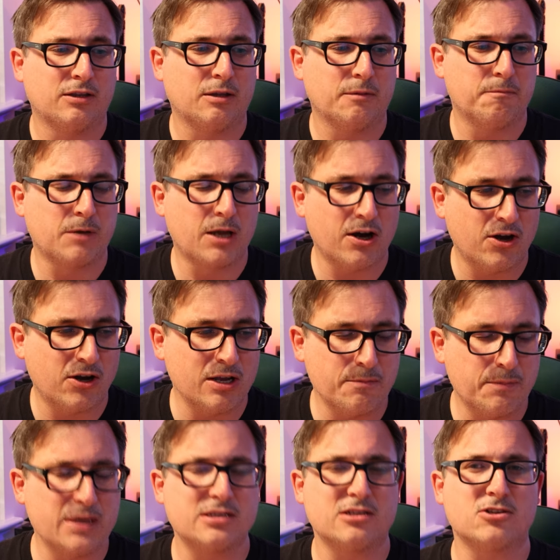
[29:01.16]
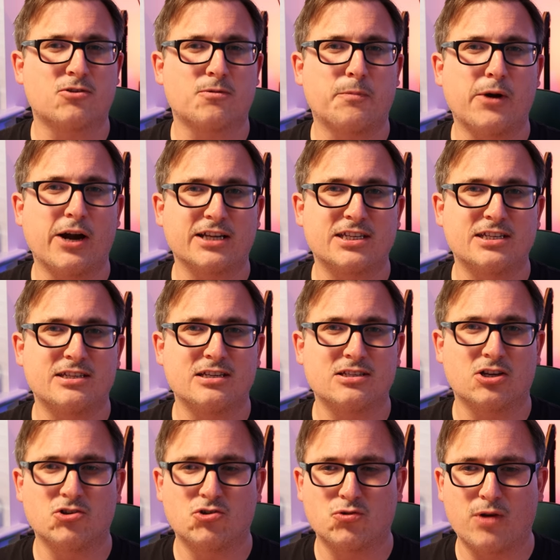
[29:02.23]
The Carly business
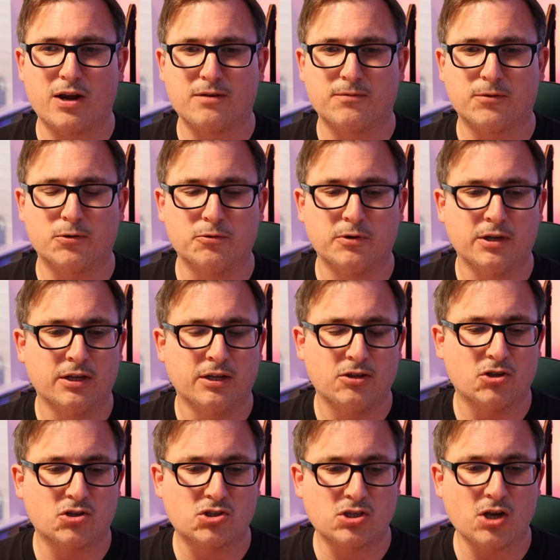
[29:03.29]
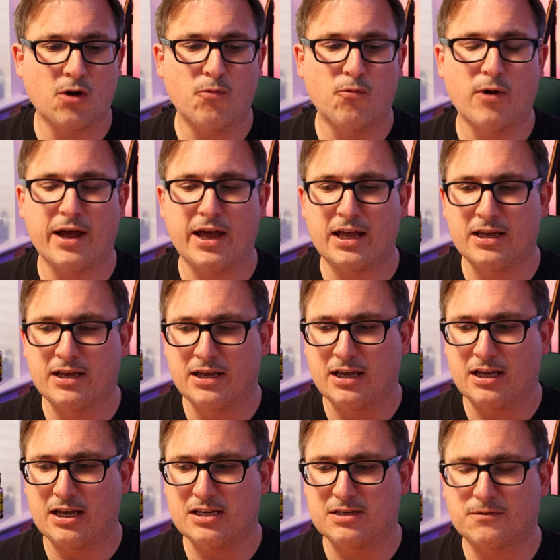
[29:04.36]
practices are dreadful. The software
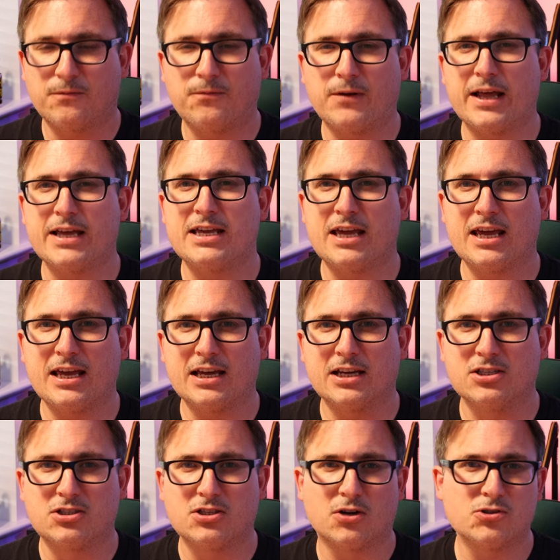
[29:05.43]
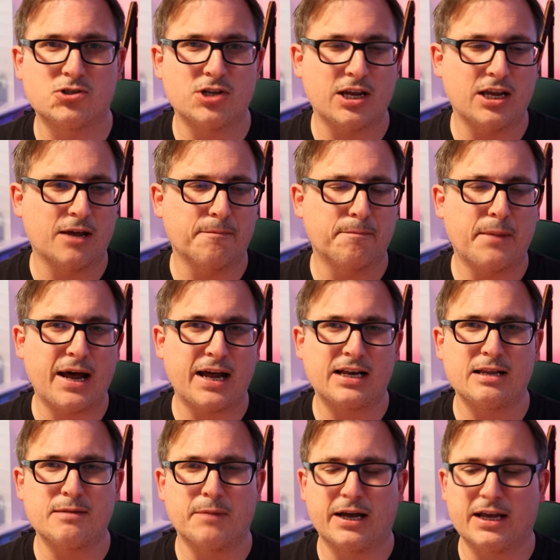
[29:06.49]
is flaky and dodgy,
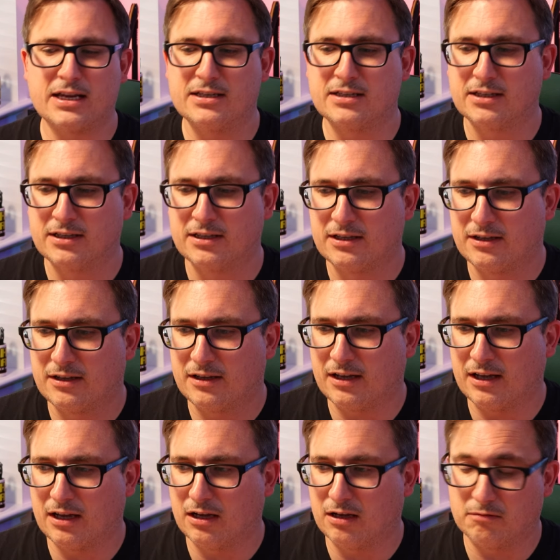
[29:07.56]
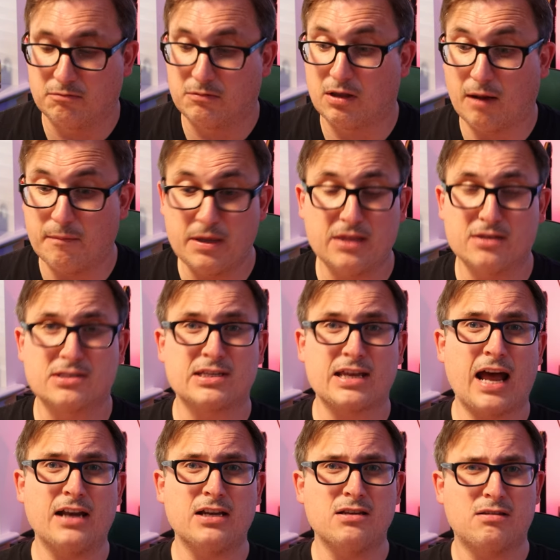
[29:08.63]
badly made. I mean, the
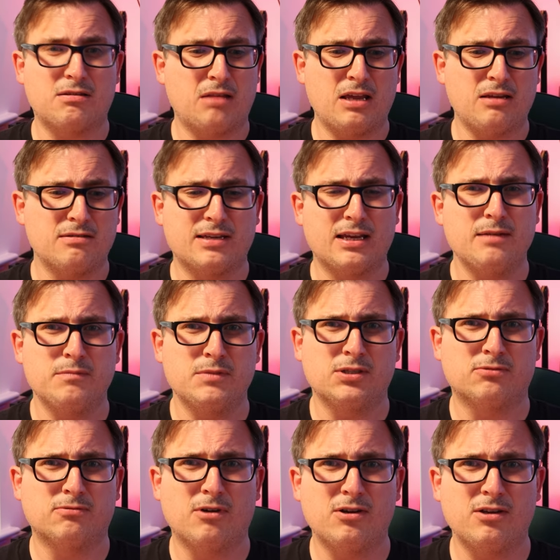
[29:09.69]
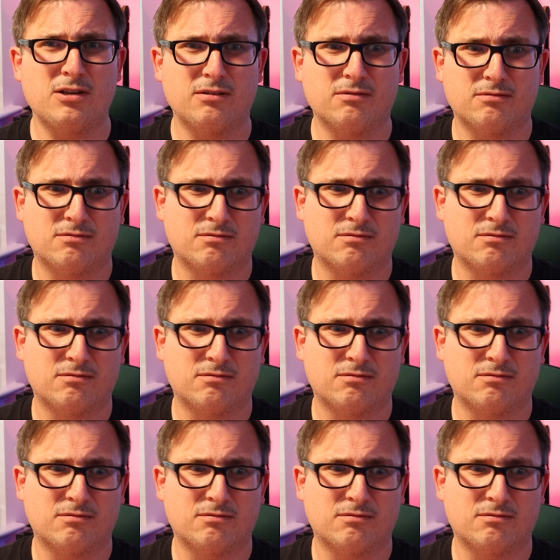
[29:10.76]
scanner thing seems all right.